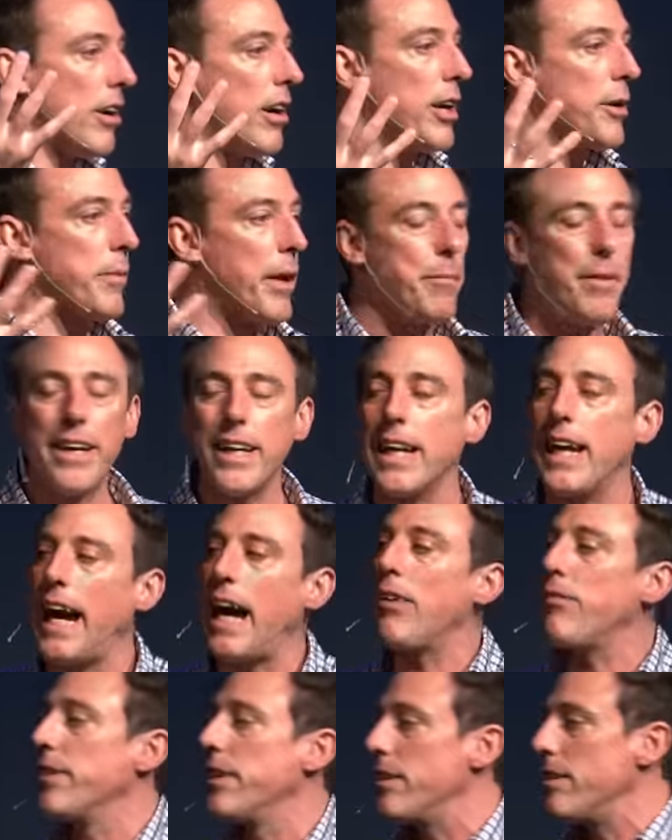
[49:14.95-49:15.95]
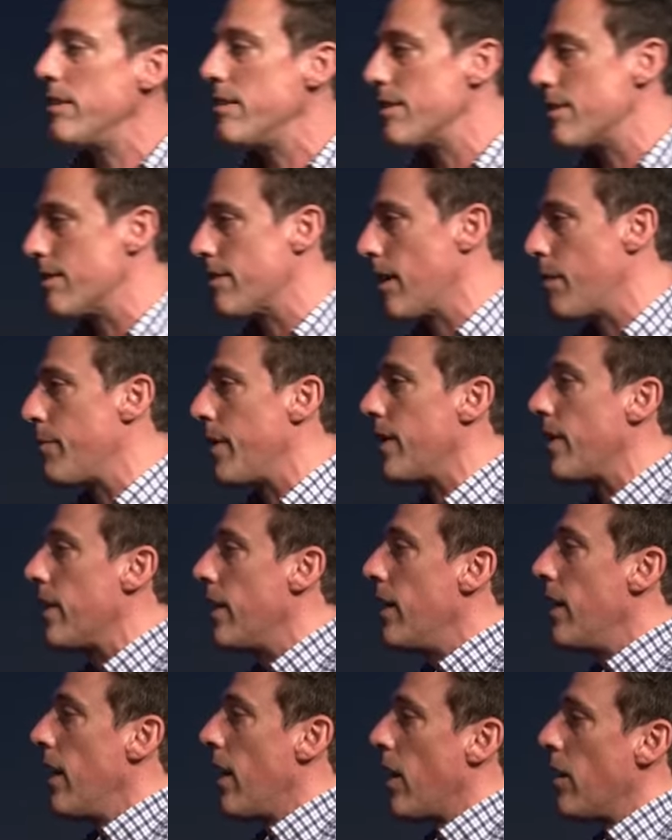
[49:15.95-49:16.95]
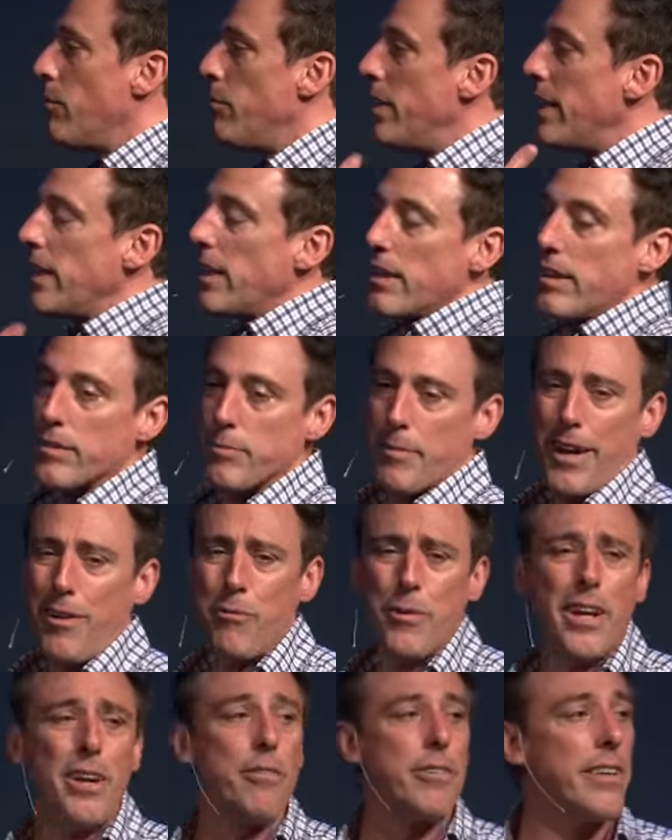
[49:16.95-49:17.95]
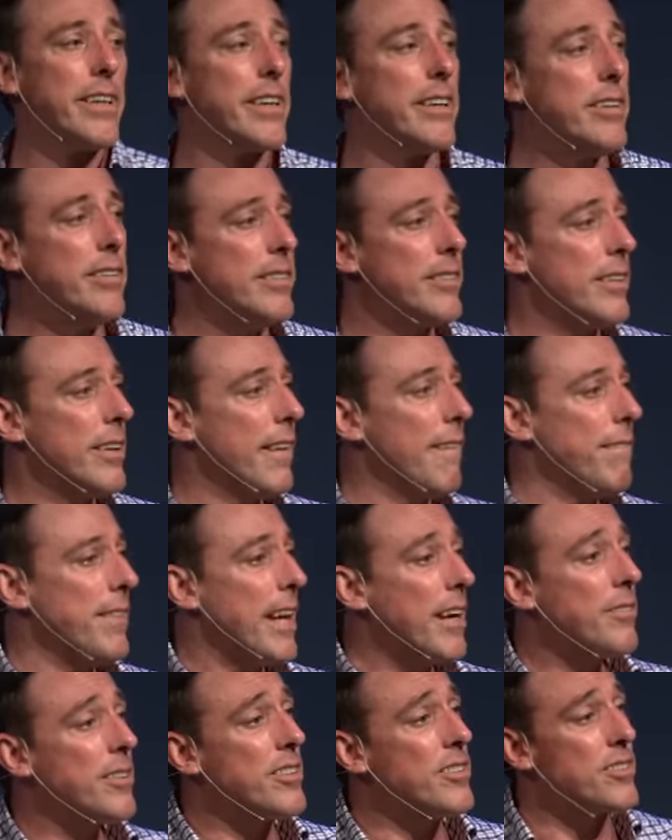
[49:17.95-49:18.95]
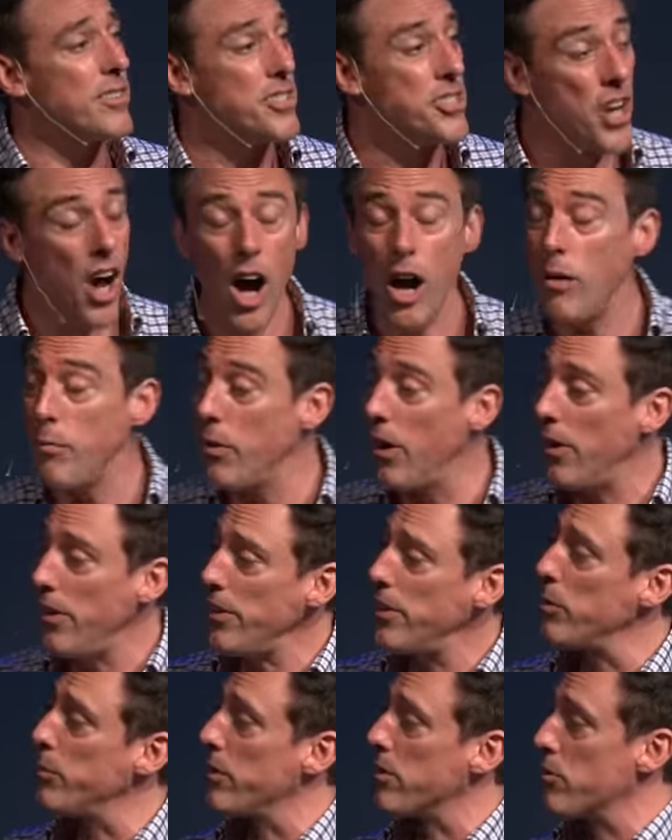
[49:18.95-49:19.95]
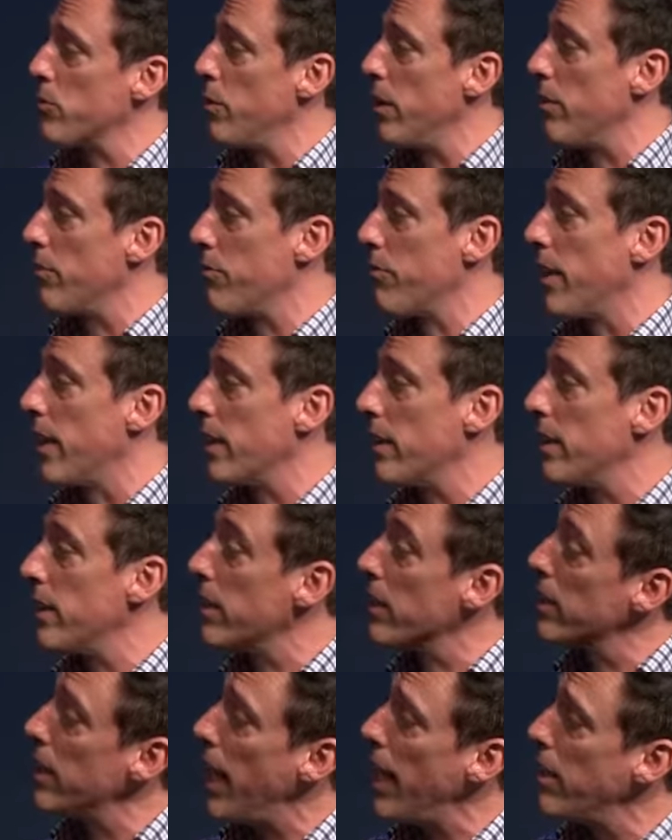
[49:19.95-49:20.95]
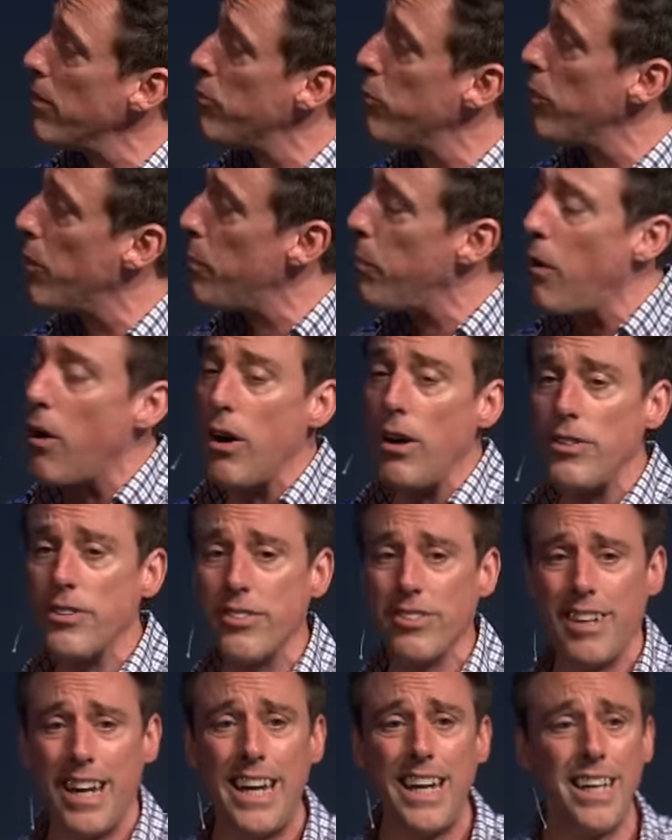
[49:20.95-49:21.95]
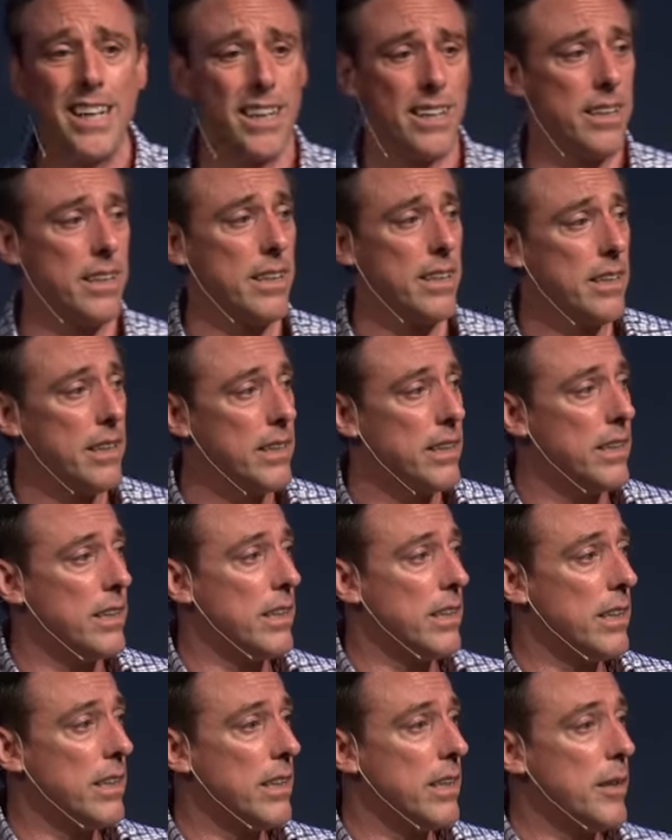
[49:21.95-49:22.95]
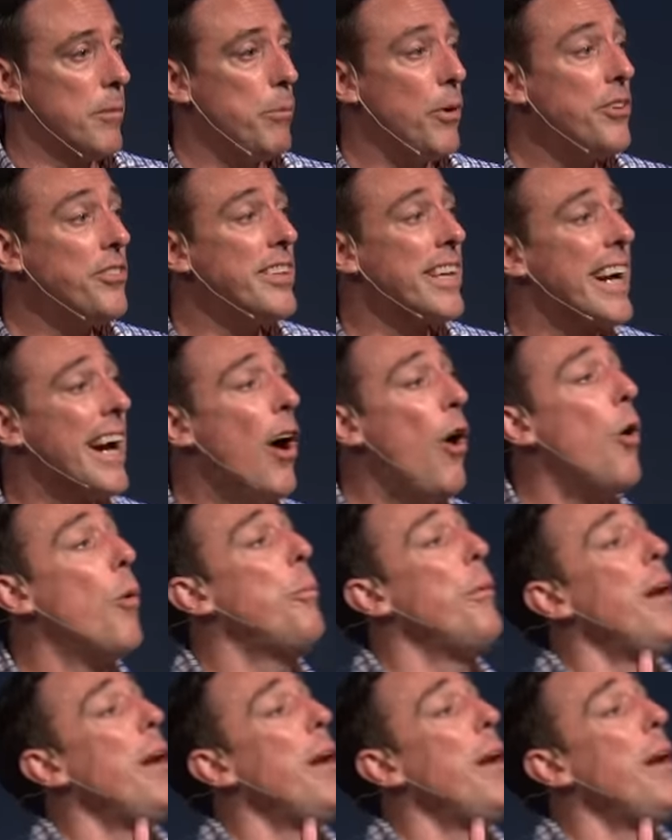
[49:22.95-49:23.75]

argument, I'm not a Calvinist. I'm not an Arminianism, I don't, whatever it is. They have these dumb arguments, quite frankly, in light of what Paul's saying. Paul's saying, I hope